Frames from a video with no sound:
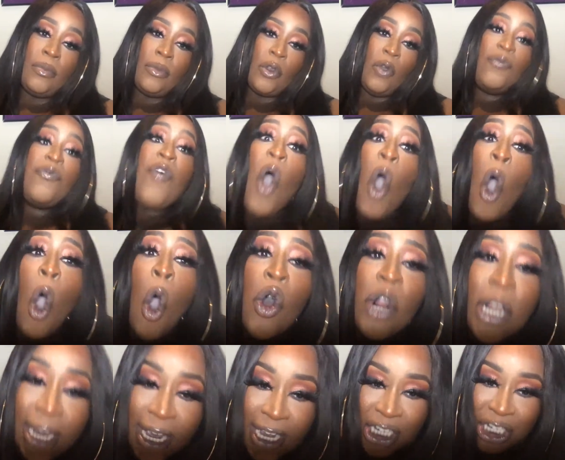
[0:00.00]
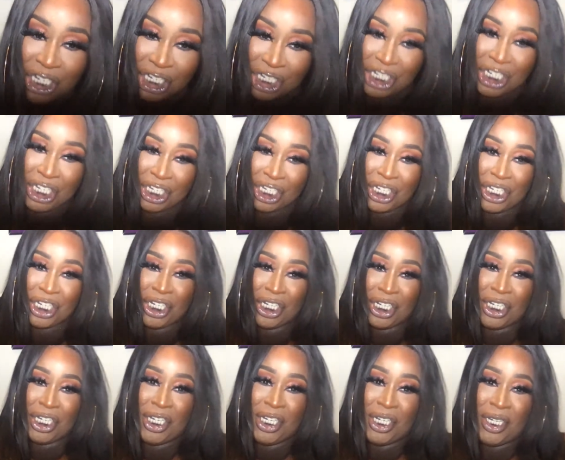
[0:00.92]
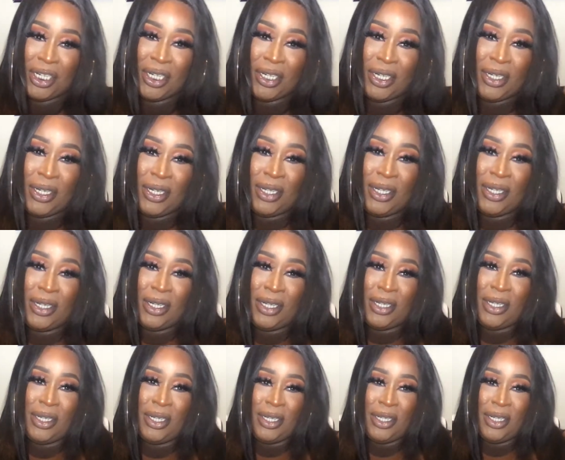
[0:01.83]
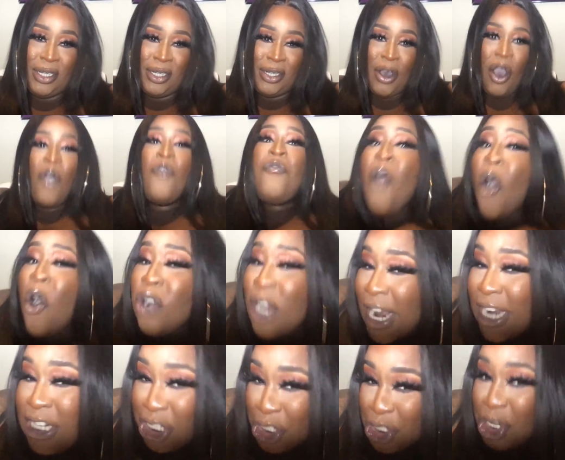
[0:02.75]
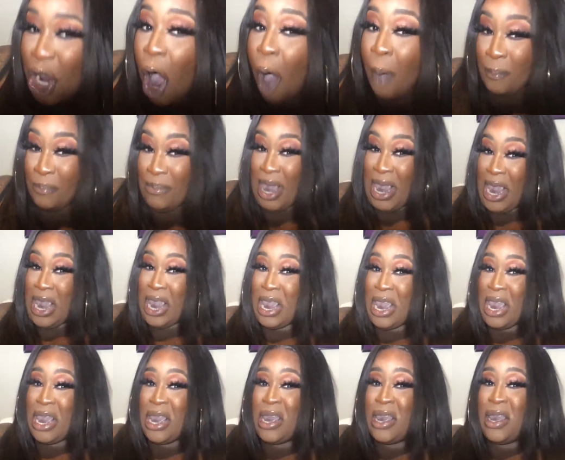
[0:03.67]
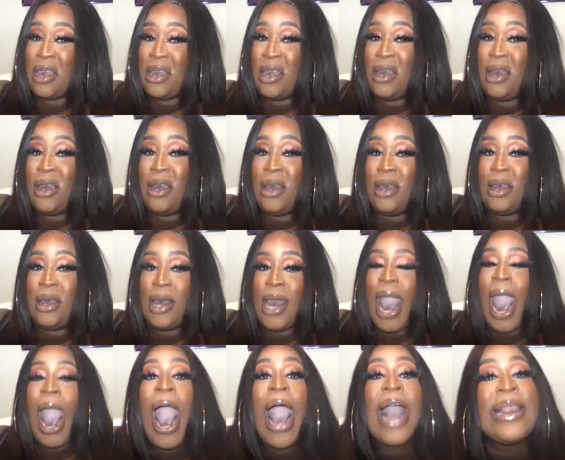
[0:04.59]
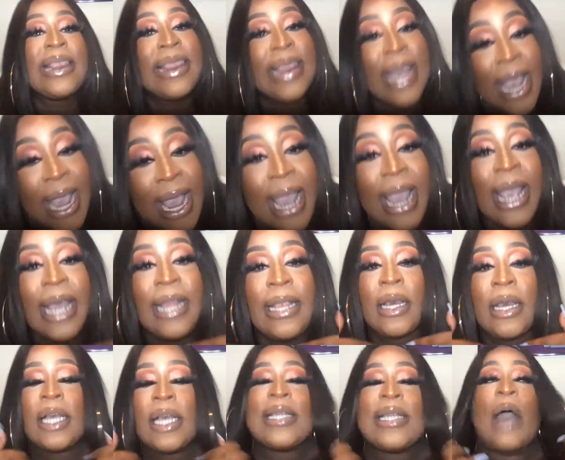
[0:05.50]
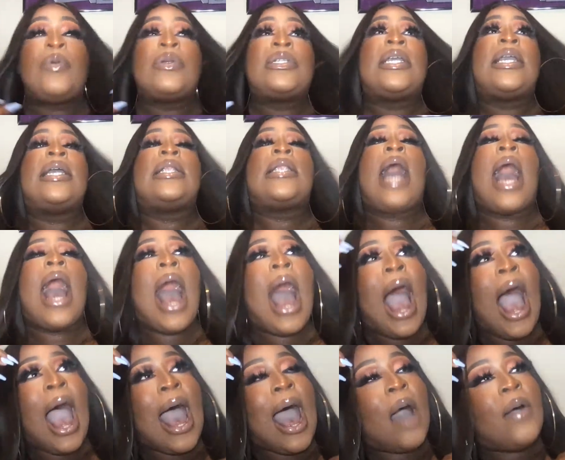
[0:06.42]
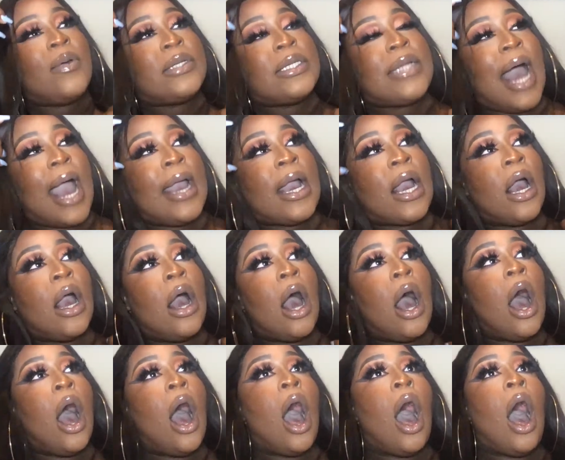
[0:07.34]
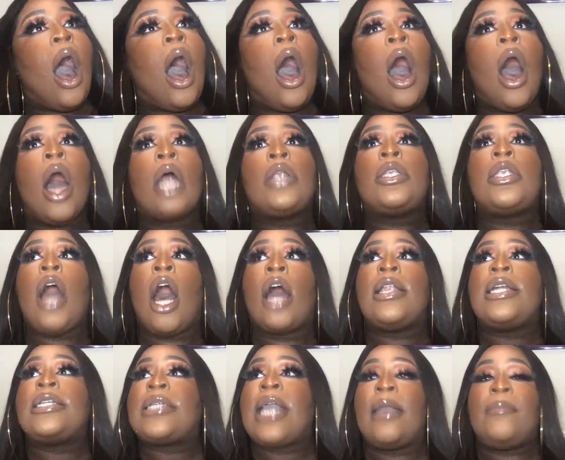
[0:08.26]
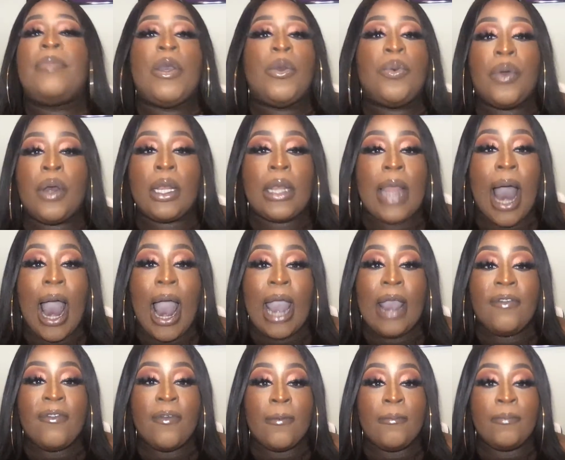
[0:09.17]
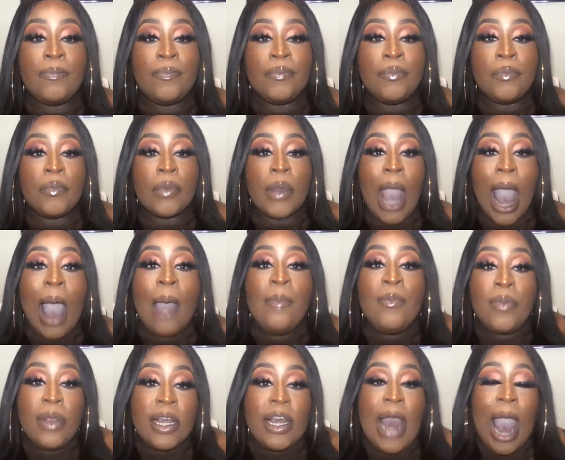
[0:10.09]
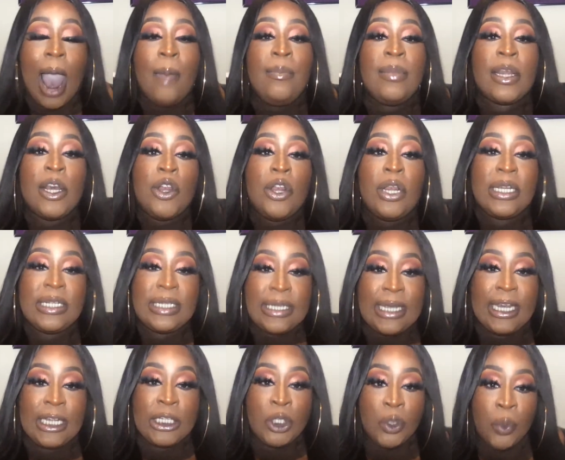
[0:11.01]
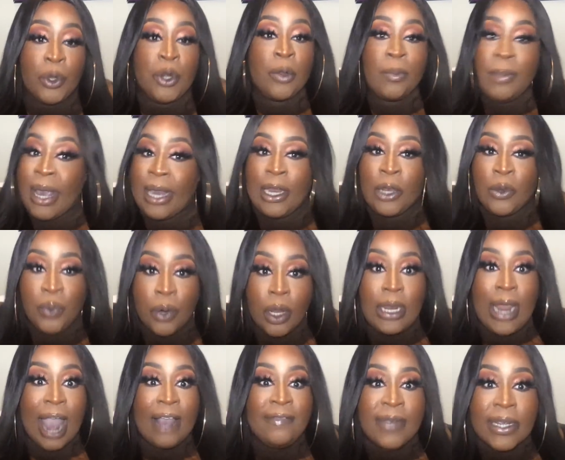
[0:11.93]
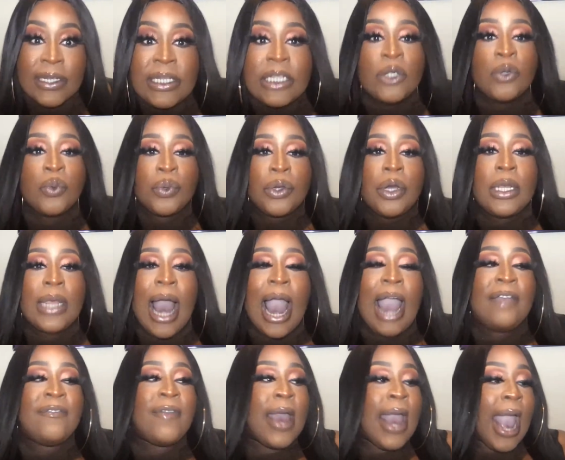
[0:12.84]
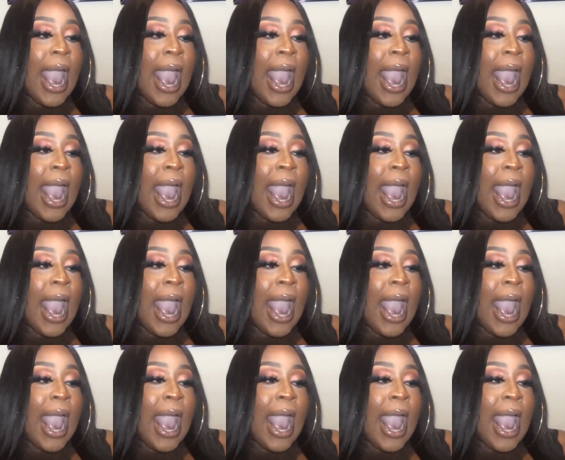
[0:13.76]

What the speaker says: Foolish. Foolish dummy. And then, because I was getting hot, I was like, oh, no, this can't be real life. I'm literally seeing Twitter men in real life. This is real life.